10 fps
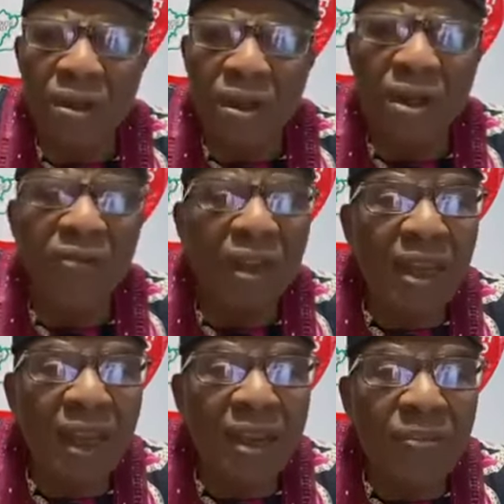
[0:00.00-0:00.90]
If they
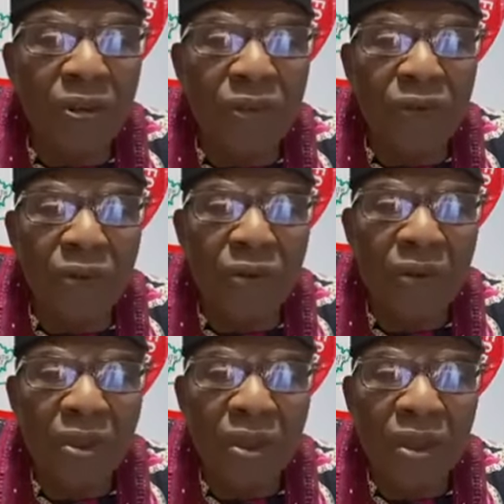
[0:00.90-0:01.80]
can remove
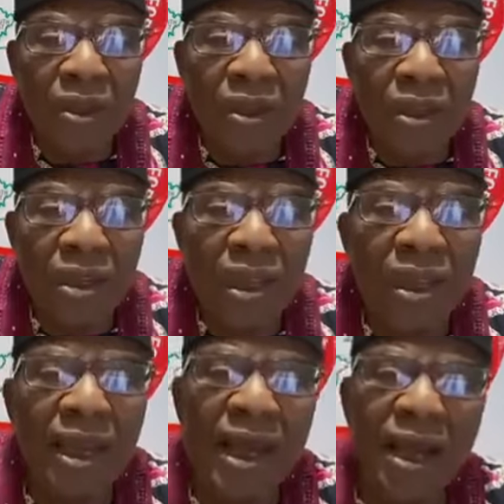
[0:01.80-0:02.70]
you,
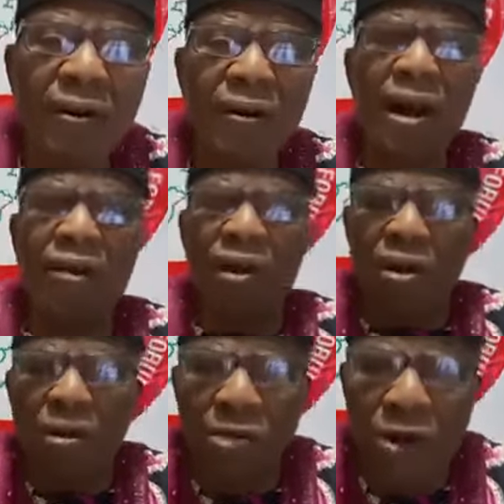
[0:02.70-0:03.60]
then our
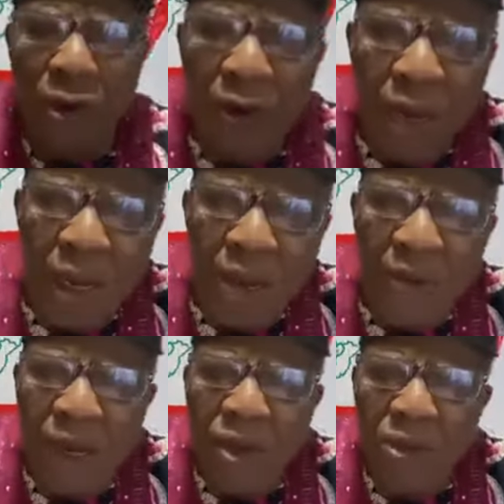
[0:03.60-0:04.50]

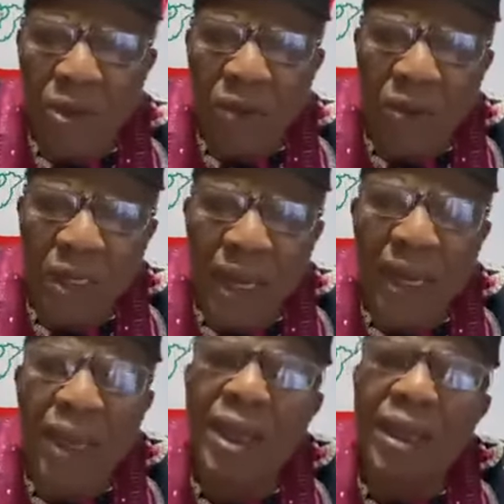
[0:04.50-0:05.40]
culture will
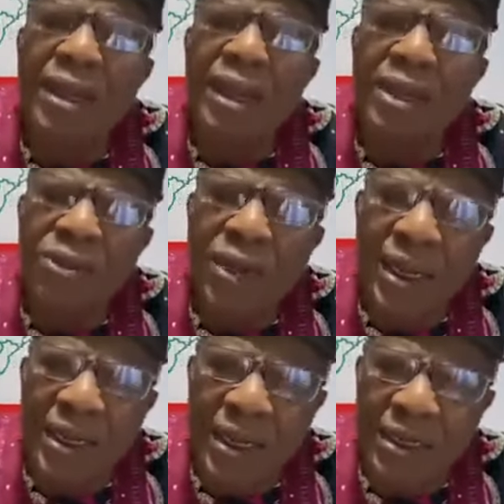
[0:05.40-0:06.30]
die natural
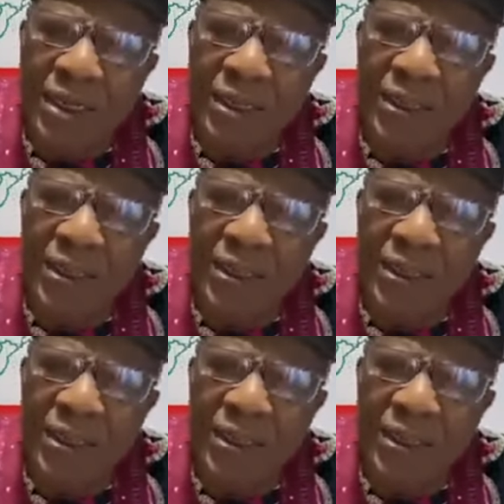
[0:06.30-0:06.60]
death.